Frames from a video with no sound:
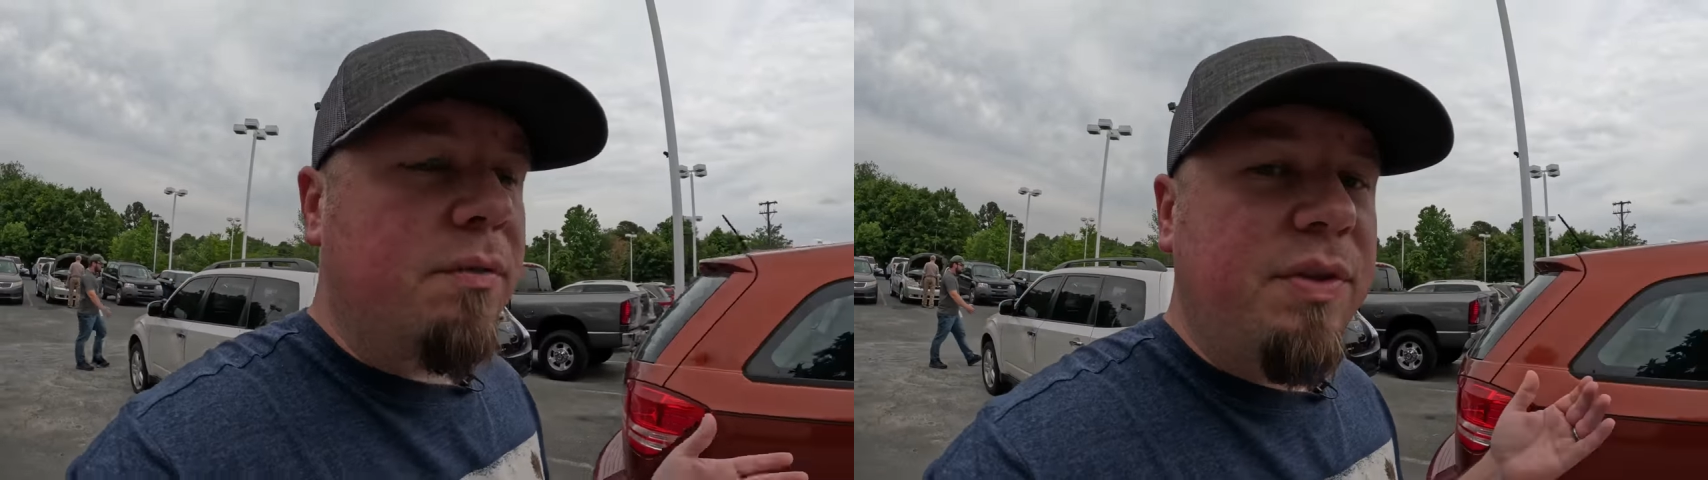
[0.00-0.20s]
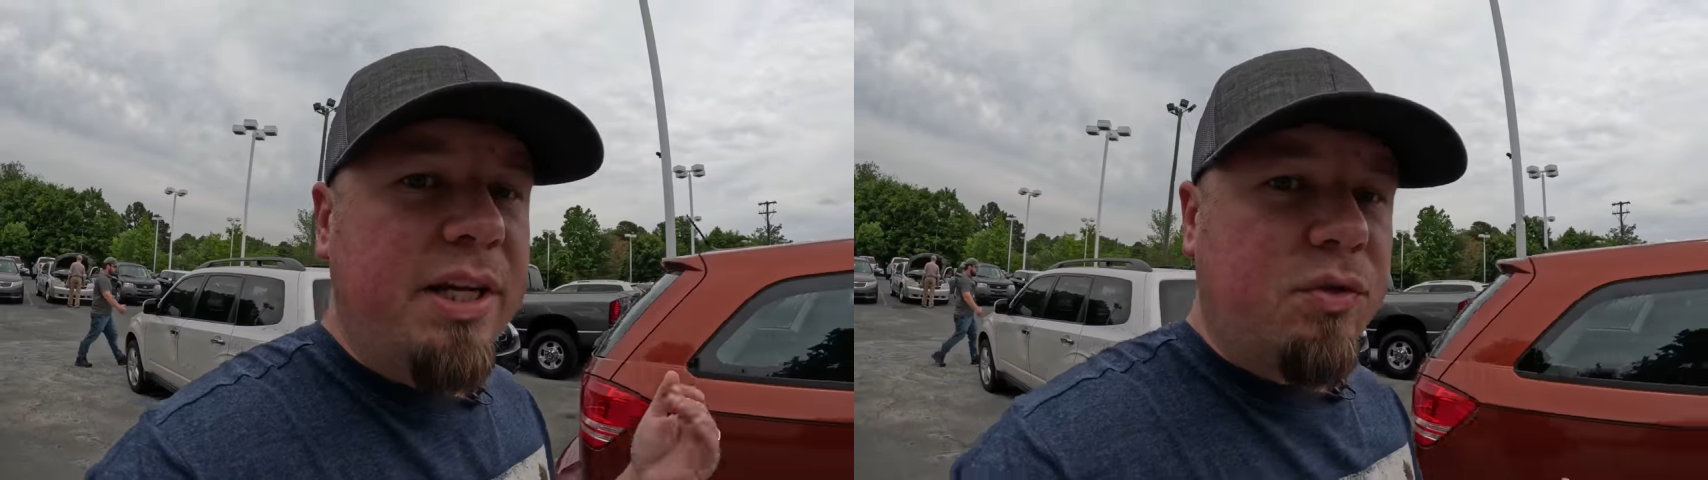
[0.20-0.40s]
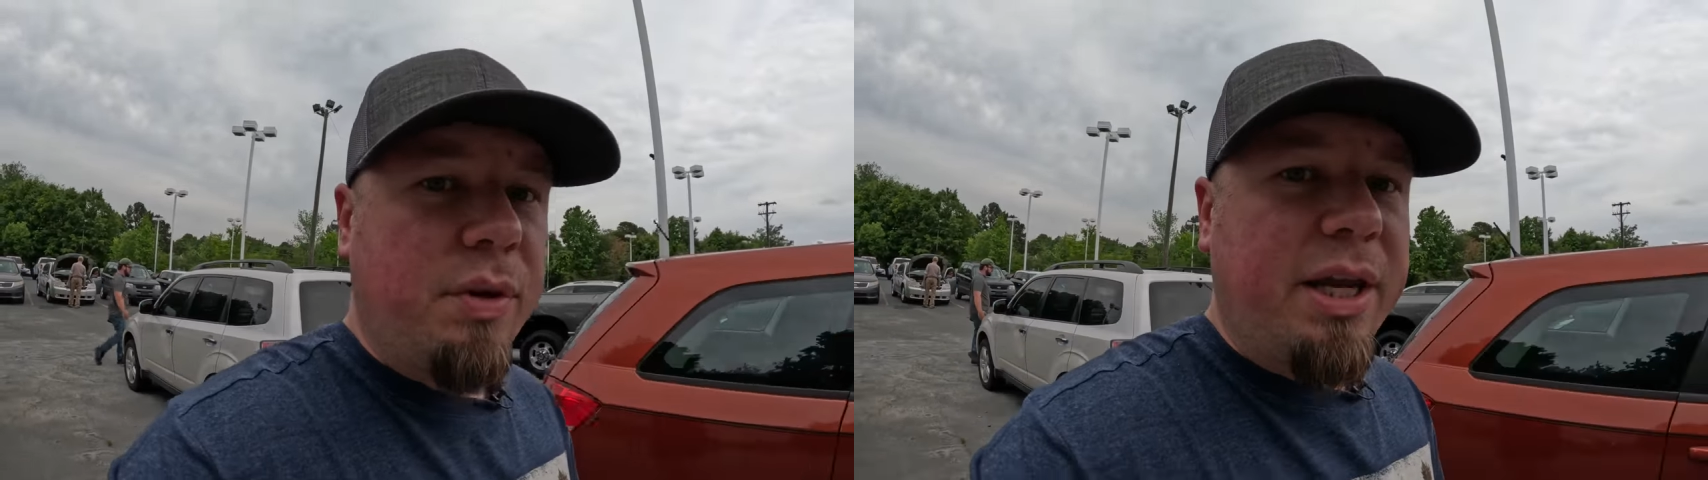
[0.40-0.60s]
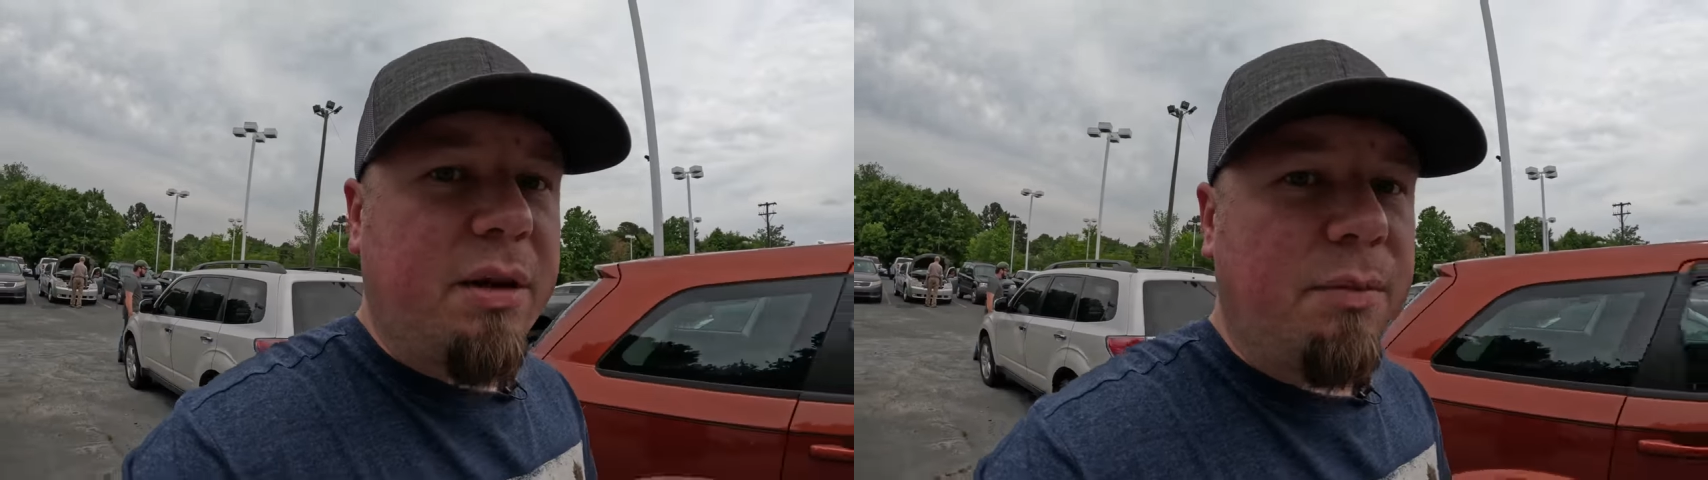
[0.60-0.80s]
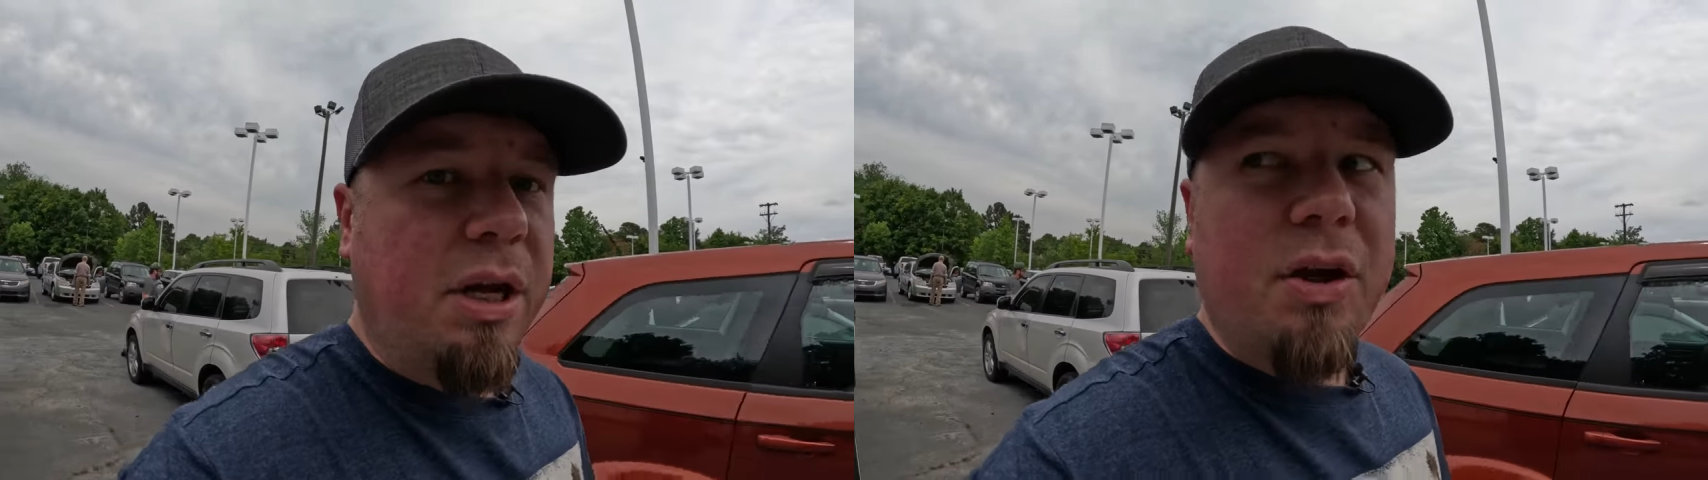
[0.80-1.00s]
this week
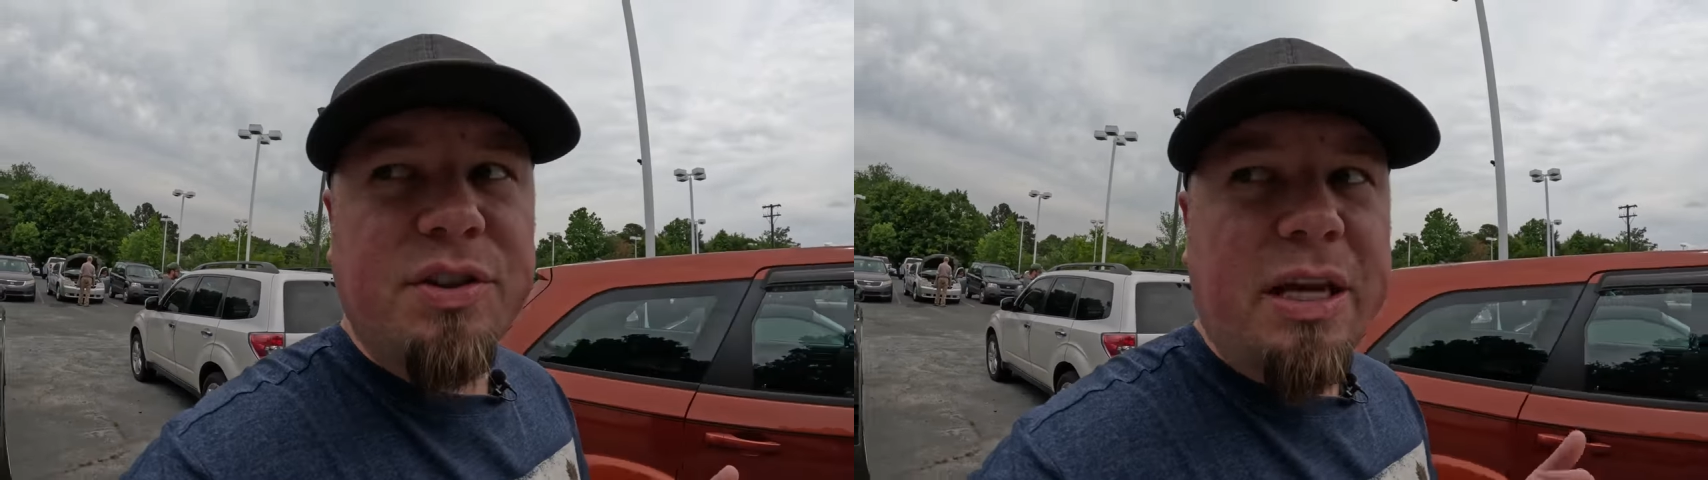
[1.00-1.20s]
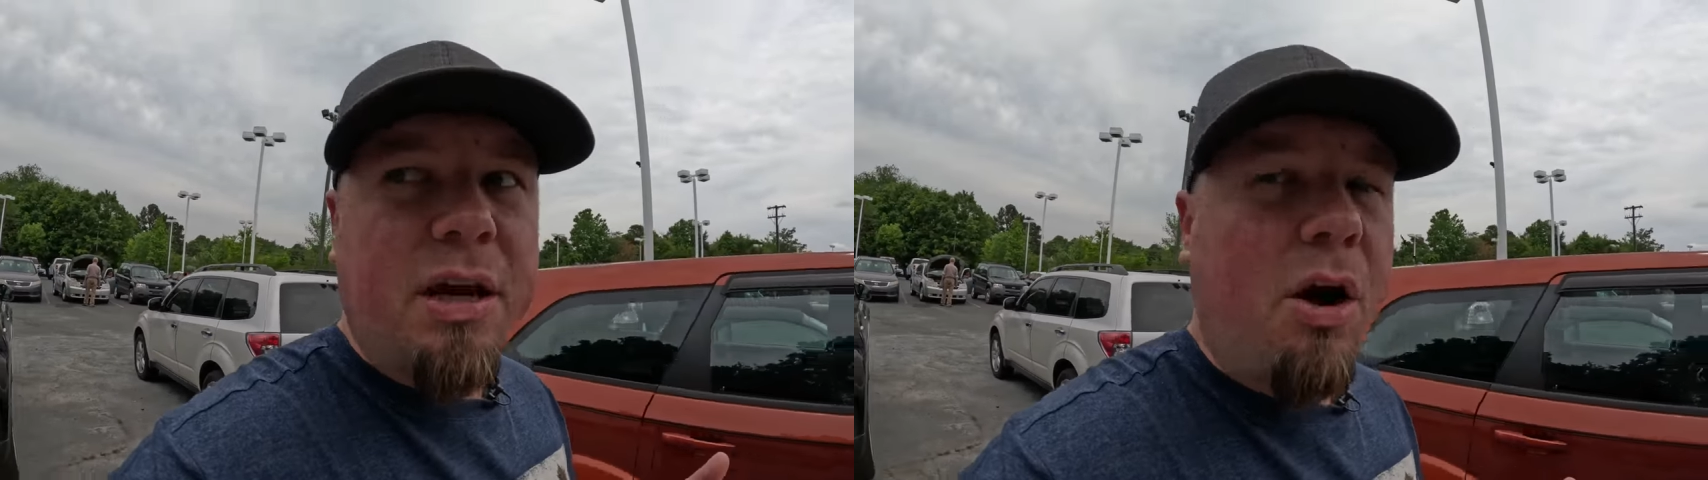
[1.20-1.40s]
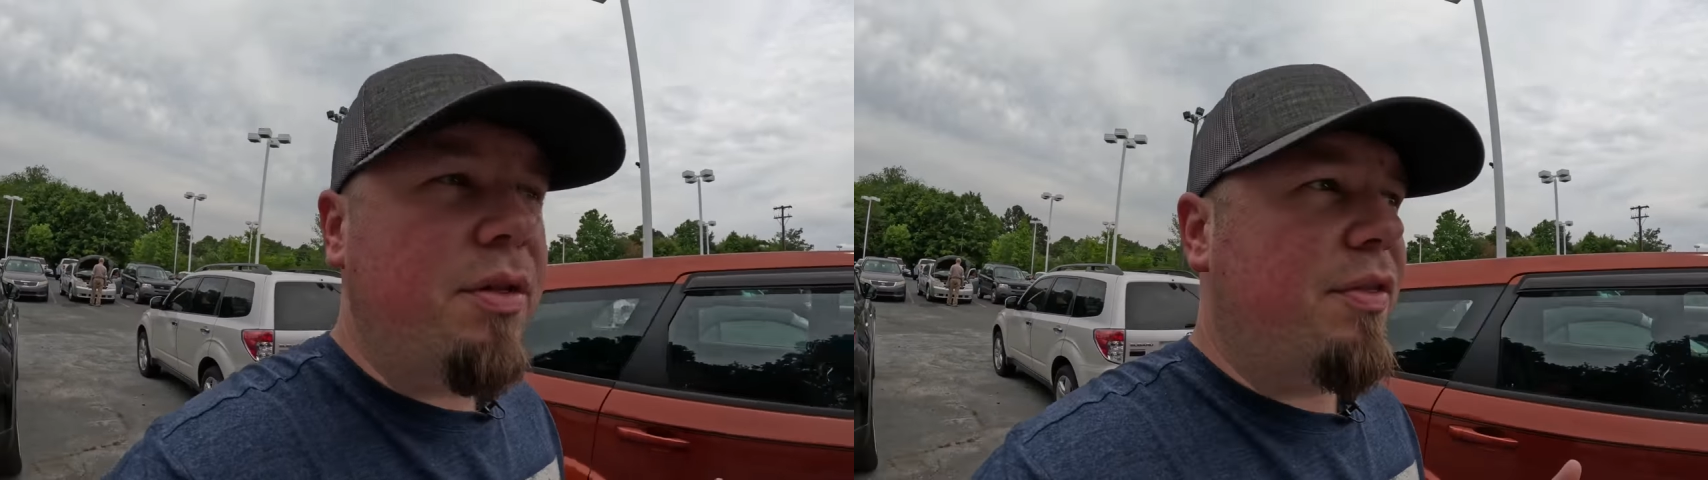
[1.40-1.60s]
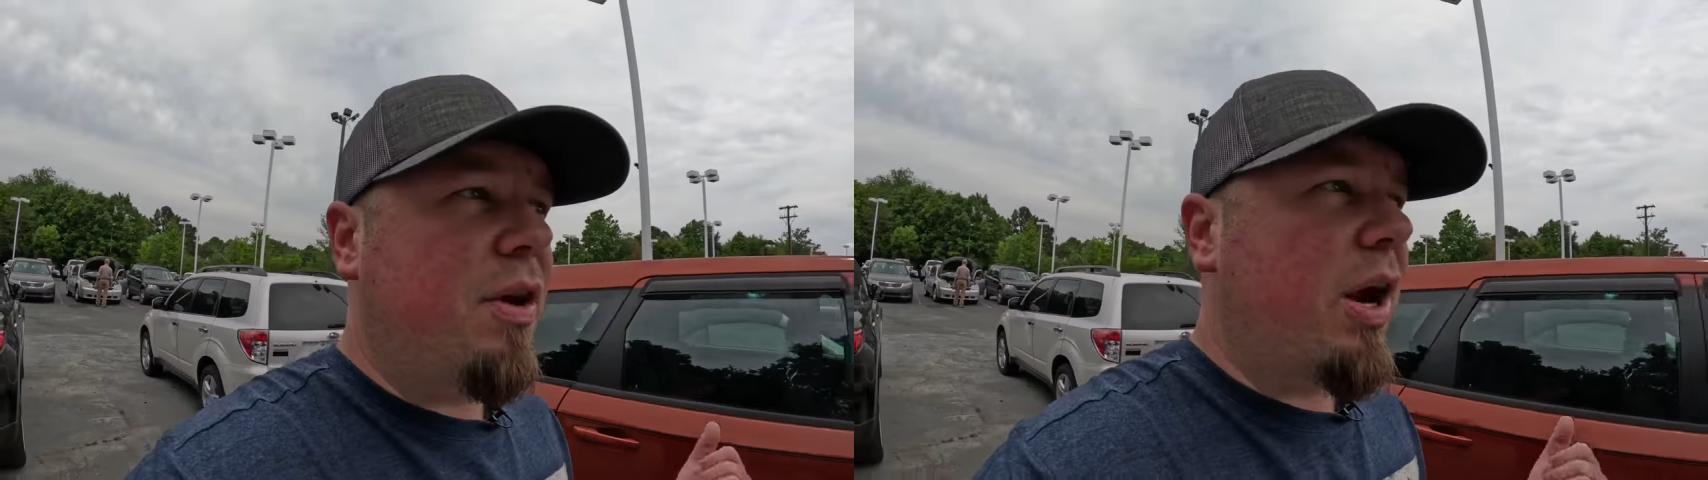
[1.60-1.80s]
because they know that they're